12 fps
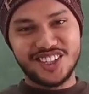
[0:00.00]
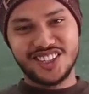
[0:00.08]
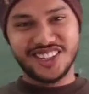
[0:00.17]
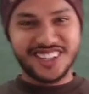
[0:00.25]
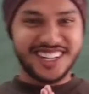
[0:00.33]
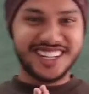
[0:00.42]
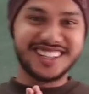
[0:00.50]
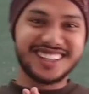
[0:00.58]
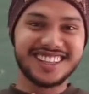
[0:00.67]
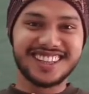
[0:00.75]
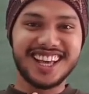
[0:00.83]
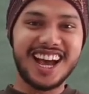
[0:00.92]
Jagannath.
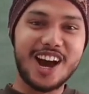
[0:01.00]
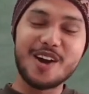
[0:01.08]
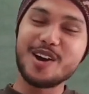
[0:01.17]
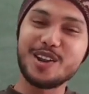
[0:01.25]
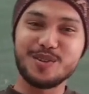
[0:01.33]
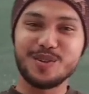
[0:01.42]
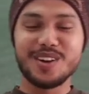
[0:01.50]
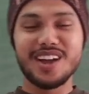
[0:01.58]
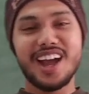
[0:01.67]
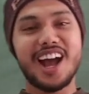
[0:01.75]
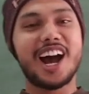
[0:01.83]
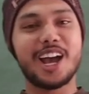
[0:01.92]
How are you?
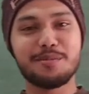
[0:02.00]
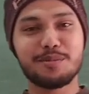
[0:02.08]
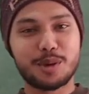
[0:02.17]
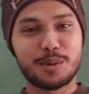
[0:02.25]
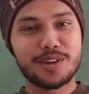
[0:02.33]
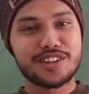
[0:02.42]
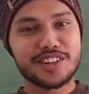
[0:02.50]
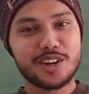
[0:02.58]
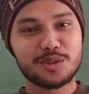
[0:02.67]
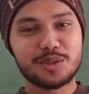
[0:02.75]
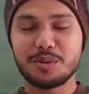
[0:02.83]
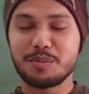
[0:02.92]
I am
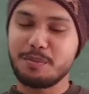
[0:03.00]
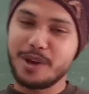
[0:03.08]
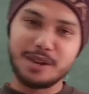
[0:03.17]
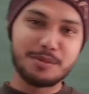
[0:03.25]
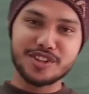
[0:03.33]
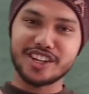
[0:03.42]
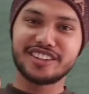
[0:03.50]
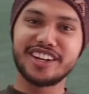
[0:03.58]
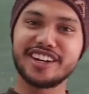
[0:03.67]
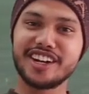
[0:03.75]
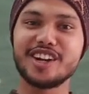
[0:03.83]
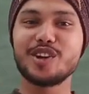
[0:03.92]
Savajiro, very much
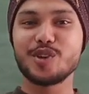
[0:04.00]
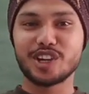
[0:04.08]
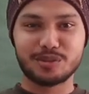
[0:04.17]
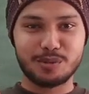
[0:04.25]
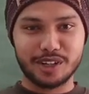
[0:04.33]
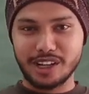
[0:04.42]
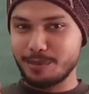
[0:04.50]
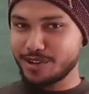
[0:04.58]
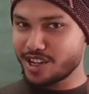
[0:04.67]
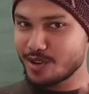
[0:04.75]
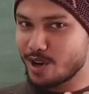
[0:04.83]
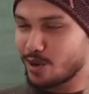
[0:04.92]
excited to explore chemistry
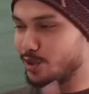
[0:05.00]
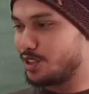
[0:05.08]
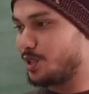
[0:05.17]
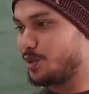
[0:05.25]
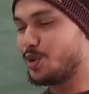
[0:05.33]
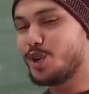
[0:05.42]
lab with you.